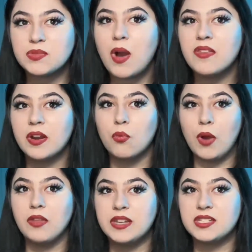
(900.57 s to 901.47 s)
why their
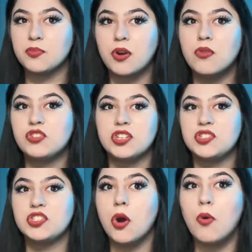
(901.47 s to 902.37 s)
wellness approach is
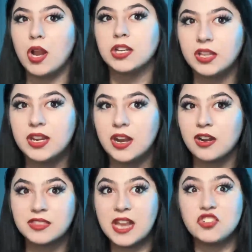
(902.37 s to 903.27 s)
so
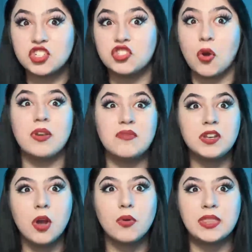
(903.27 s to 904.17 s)
unclear. They just don't
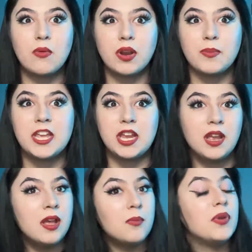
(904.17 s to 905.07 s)
even know what they want to be,
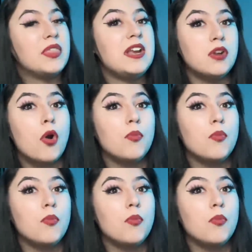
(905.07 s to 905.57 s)
but they know